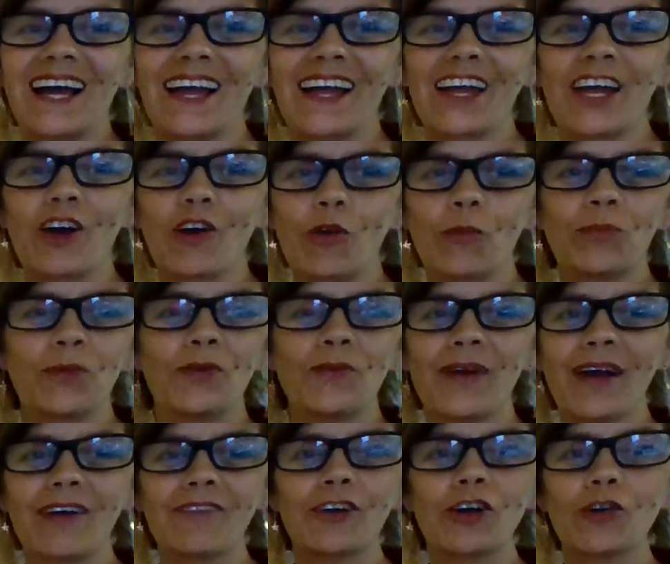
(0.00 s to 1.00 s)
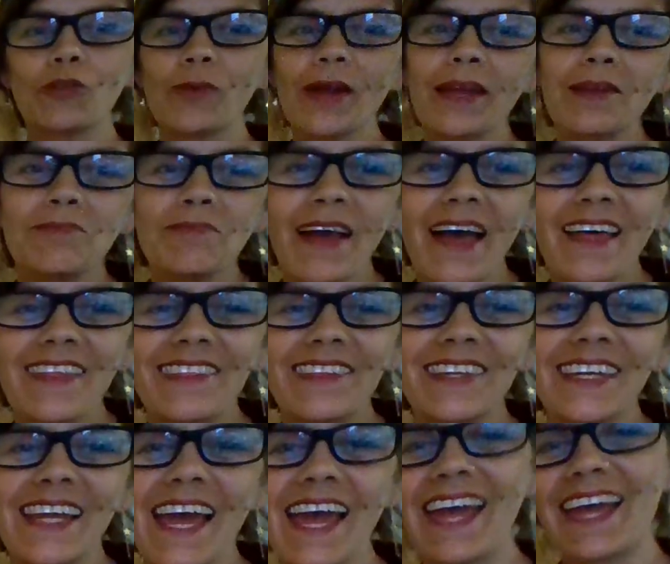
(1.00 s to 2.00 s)
I hope you have a great
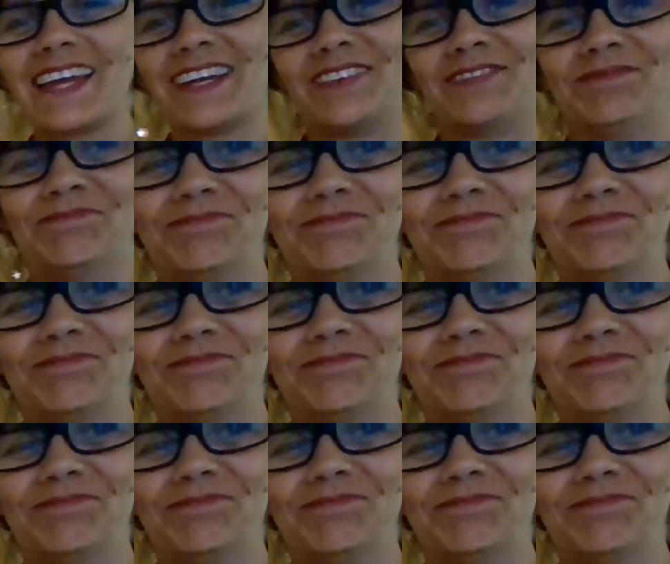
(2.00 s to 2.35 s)
math day.